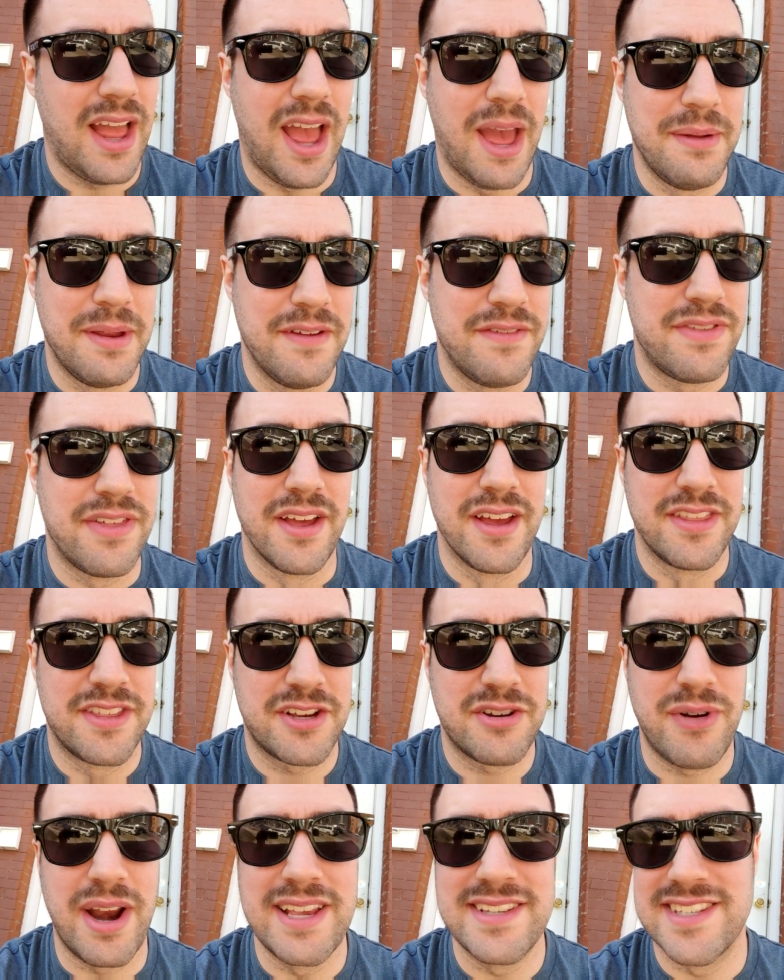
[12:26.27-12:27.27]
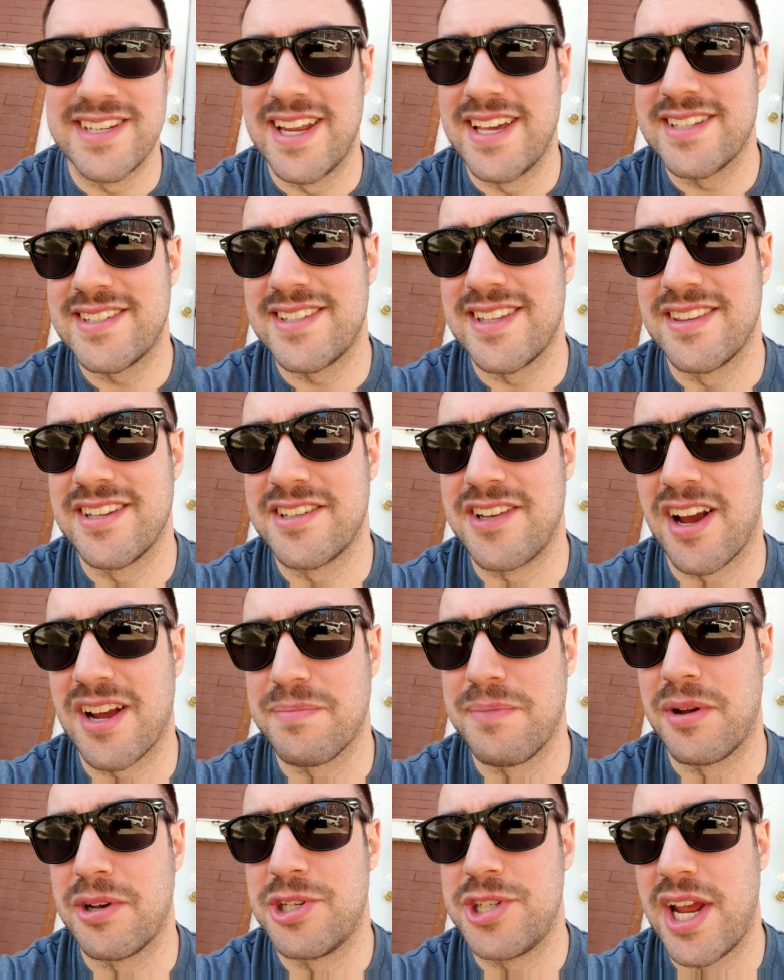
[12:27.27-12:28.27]
If the craziness and the
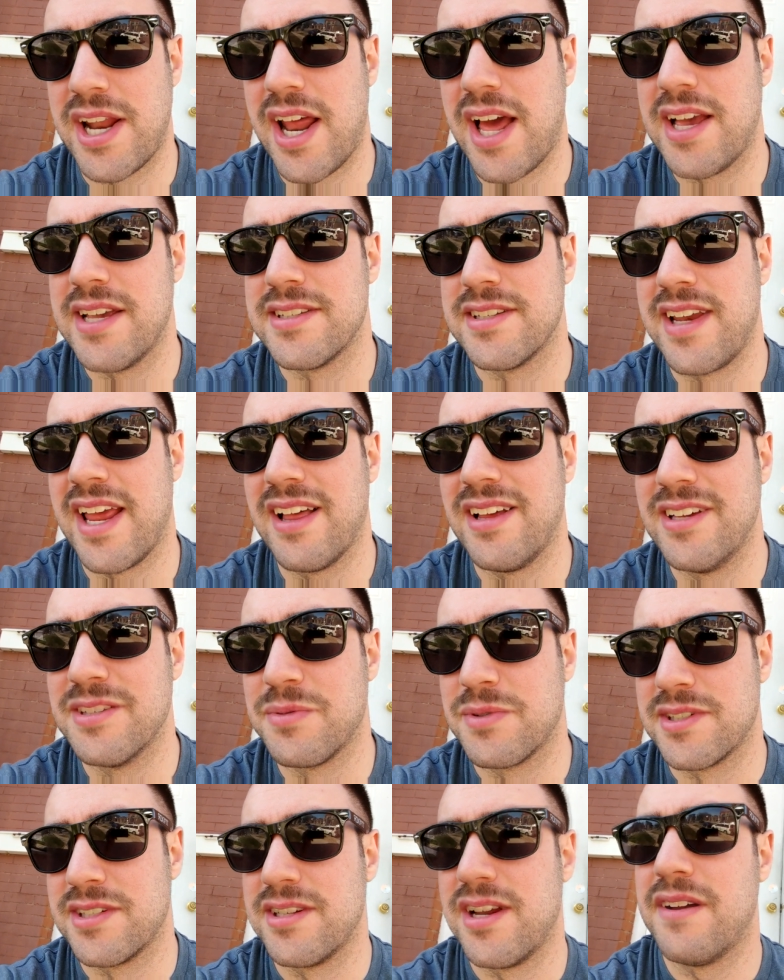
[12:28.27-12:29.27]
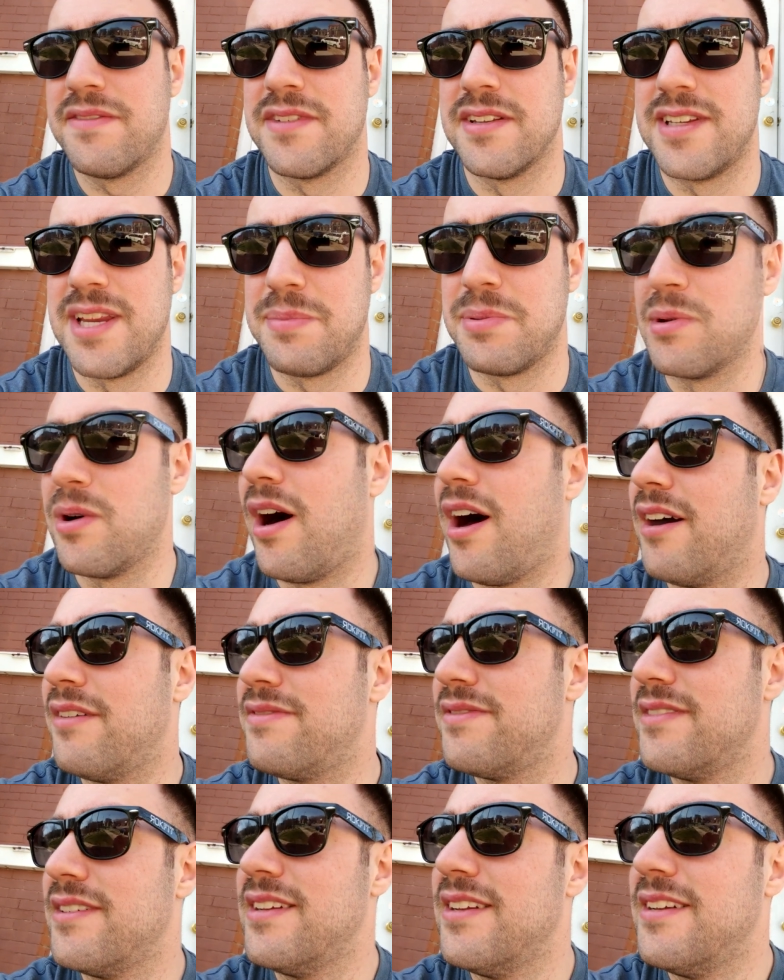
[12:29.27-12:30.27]
talking about Jedis and aliens wasn't enough to tip you off,